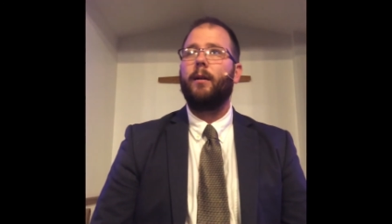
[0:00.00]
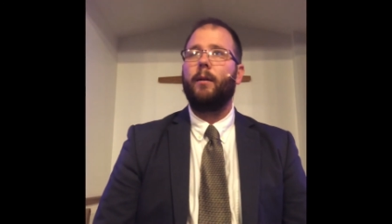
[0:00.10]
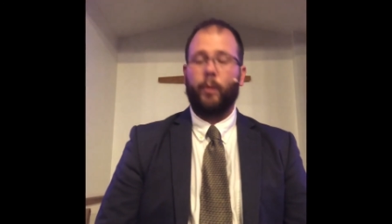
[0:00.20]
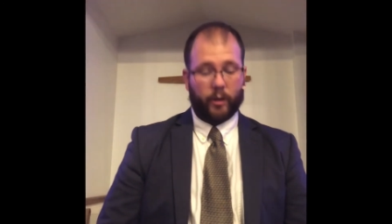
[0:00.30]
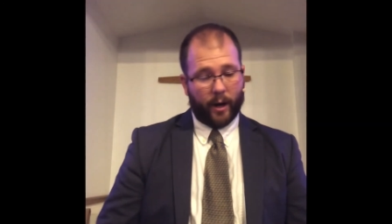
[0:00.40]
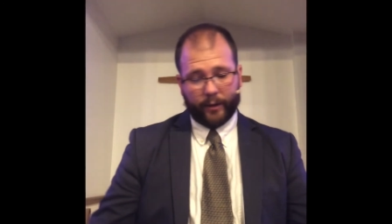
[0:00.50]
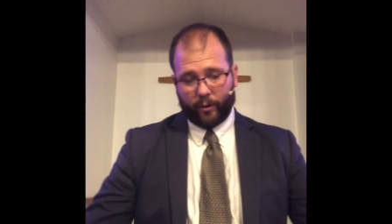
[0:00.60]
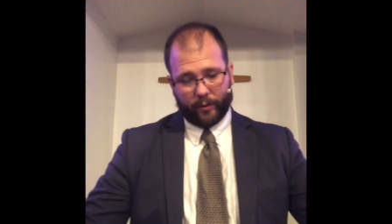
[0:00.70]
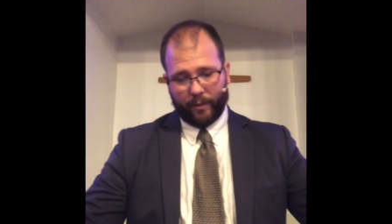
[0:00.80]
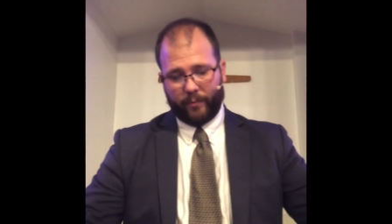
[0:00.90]
which I
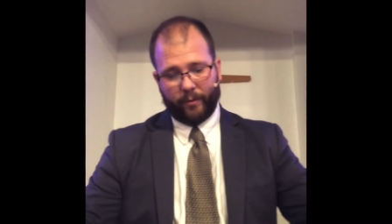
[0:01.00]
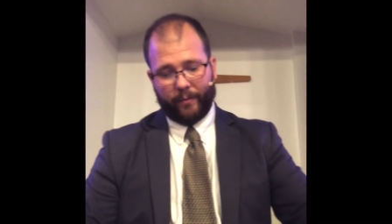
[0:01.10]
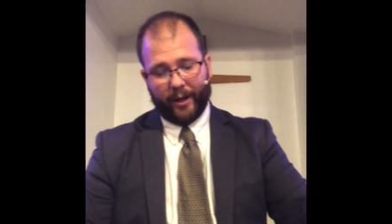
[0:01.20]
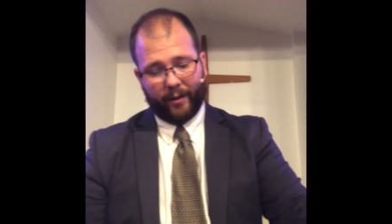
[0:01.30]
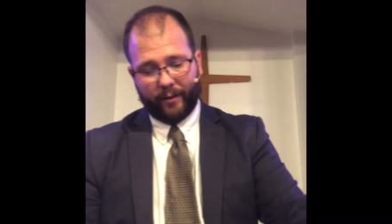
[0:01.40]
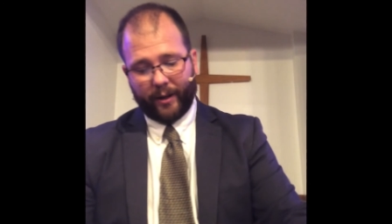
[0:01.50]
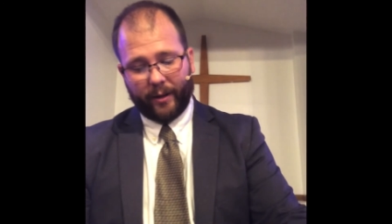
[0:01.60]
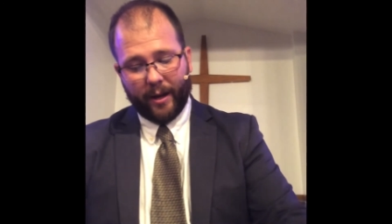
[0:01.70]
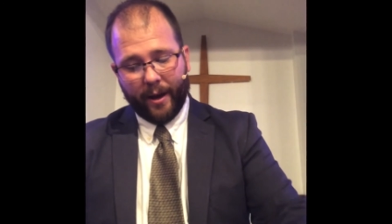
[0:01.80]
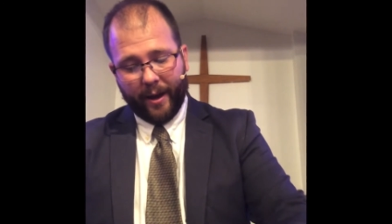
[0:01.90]
took him to mean
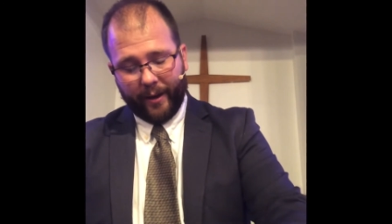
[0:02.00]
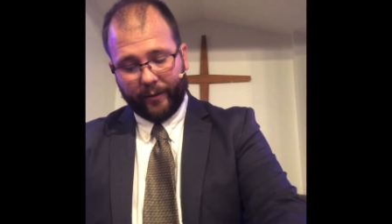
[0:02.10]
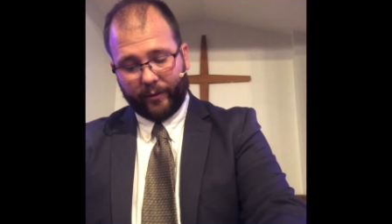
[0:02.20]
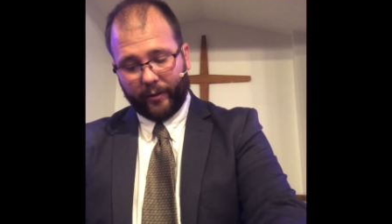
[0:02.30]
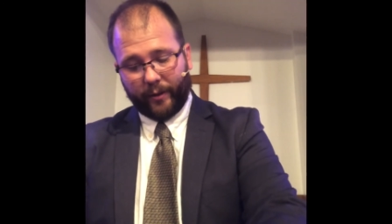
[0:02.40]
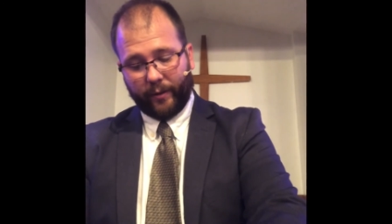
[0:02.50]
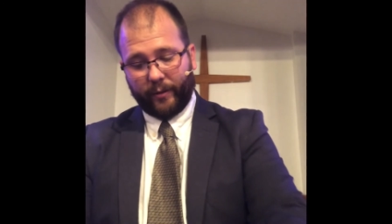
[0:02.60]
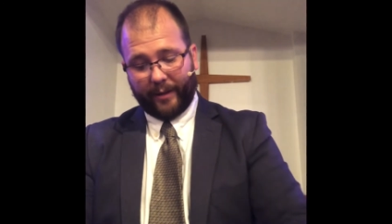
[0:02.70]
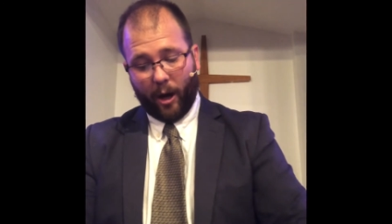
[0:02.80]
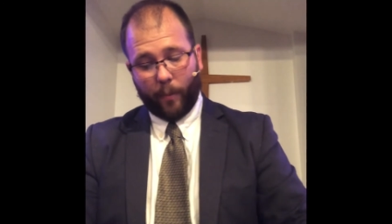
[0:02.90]
that his
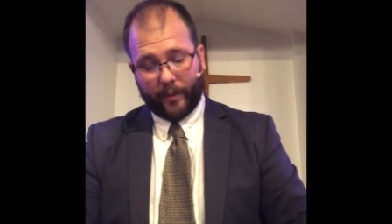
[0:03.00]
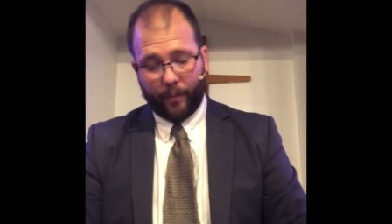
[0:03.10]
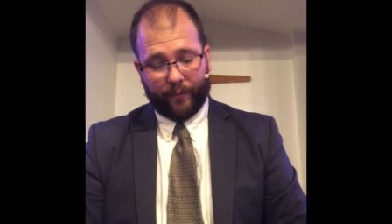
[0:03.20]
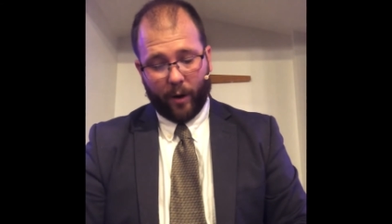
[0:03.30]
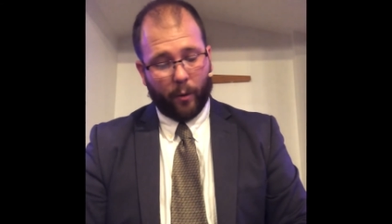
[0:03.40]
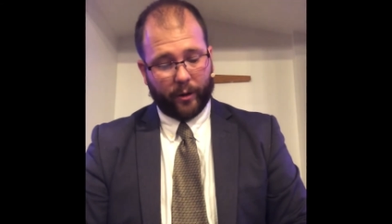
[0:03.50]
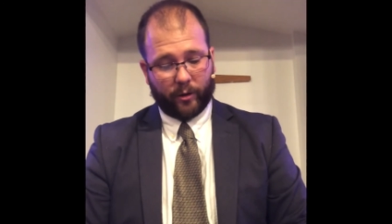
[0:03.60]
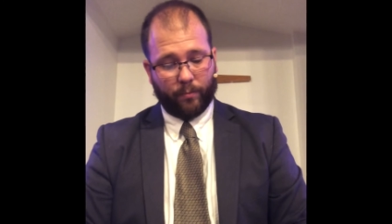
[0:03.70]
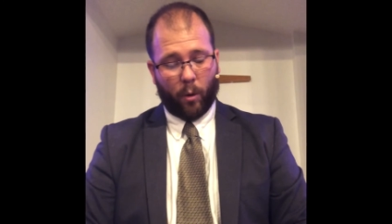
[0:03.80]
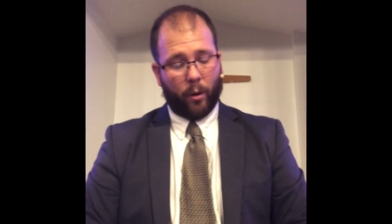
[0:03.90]
sickness helped him
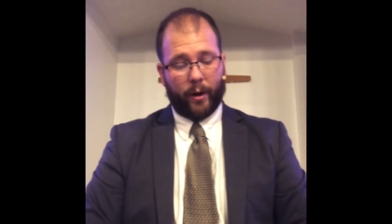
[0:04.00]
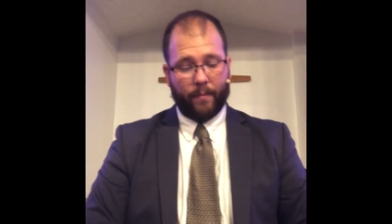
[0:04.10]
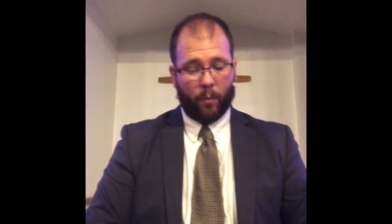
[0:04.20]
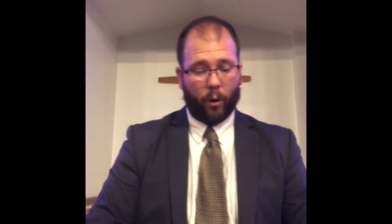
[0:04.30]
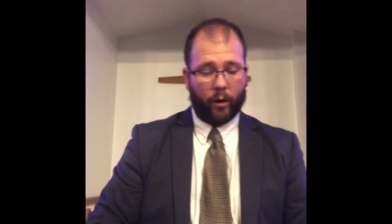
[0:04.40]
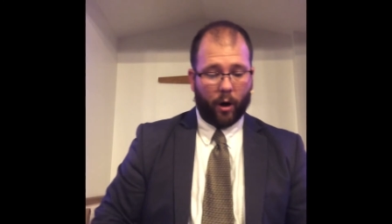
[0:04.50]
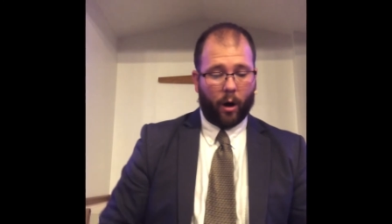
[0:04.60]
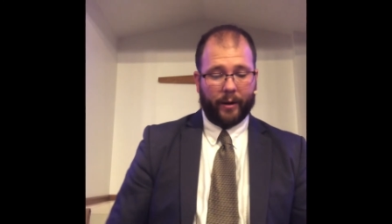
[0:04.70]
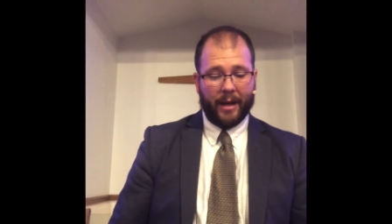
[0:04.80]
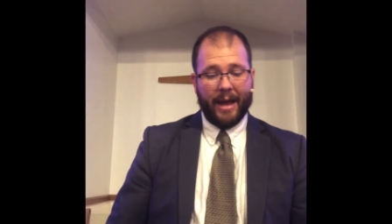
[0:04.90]
focus more and more
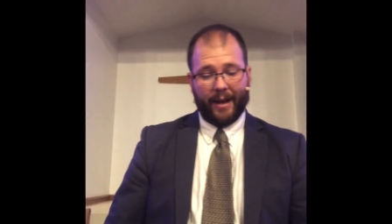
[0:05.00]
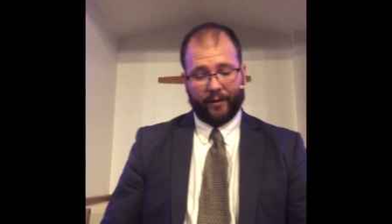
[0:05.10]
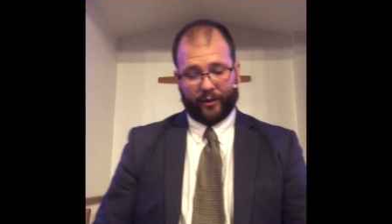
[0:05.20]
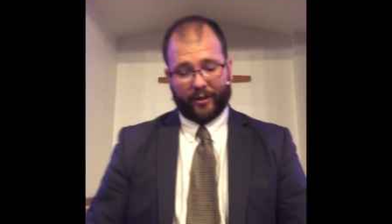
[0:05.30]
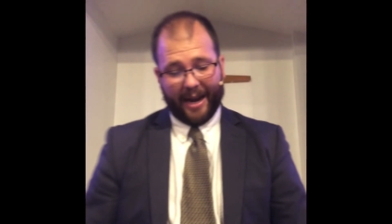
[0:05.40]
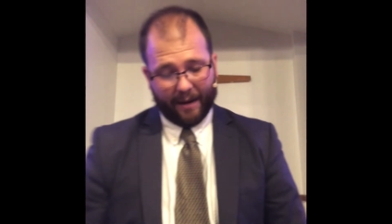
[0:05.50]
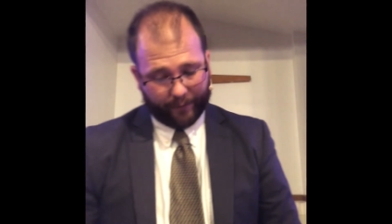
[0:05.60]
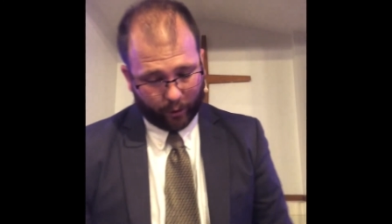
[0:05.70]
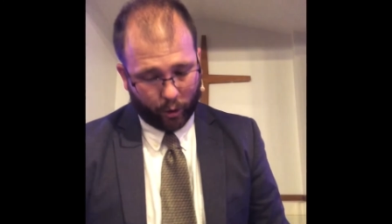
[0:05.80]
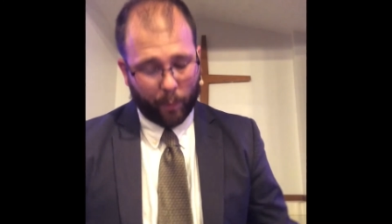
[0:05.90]
on his
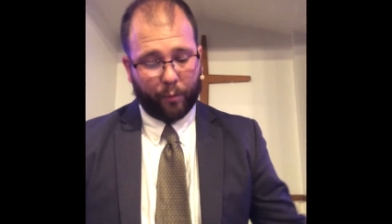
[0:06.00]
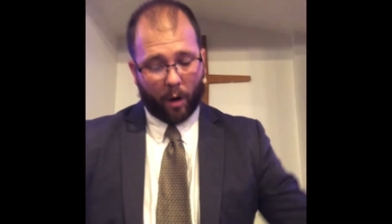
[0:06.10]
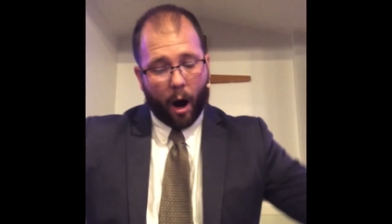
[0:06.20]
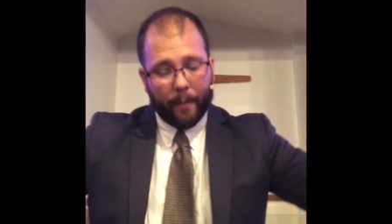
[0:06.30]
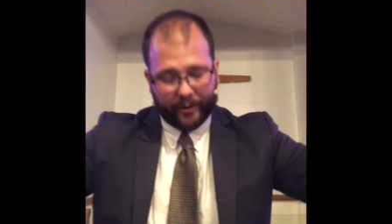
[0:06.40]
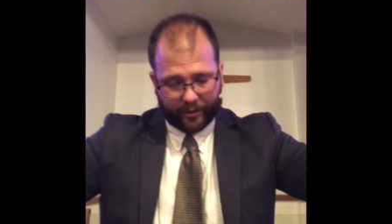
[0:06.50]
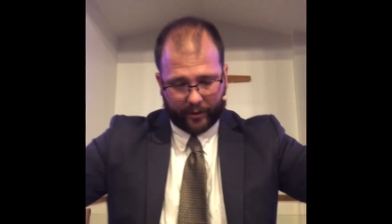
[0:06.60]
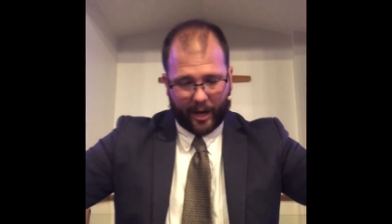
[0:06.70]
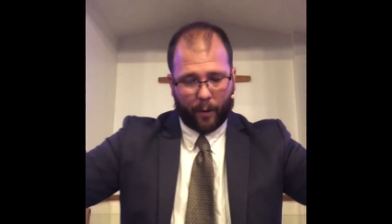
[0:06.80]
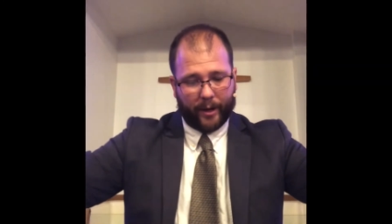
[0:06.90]
Savior who promised to
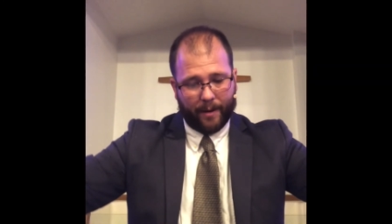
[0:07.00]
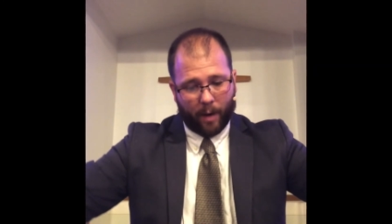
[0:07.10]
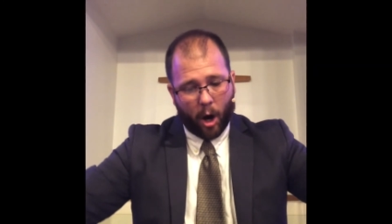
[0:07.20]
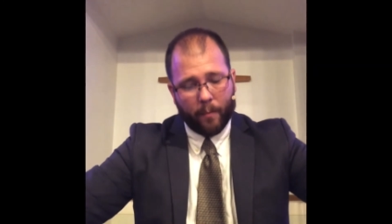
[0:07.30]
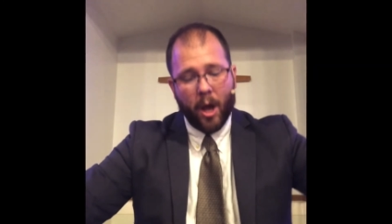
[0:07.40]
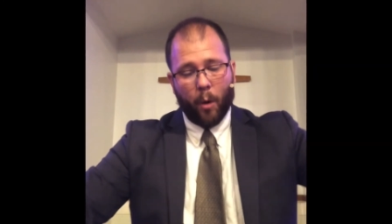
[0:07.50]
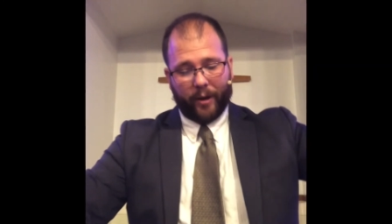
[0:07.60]
carry him home,